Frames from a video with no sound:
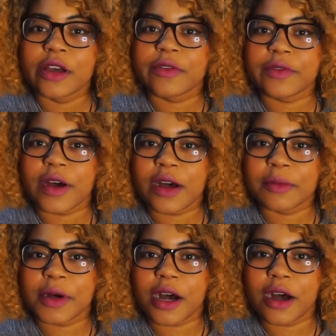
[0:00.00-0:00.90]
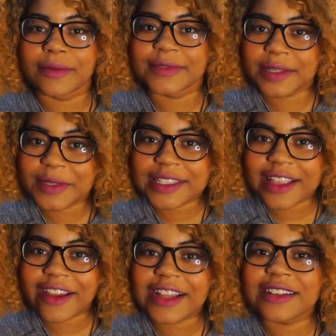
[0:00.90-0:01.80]
from Demon
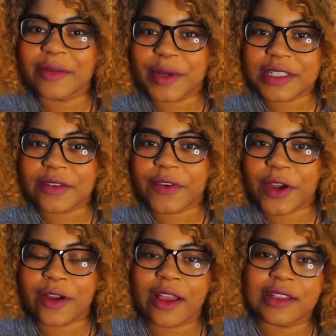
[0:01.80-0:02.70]
Slayer. I did a bust of her.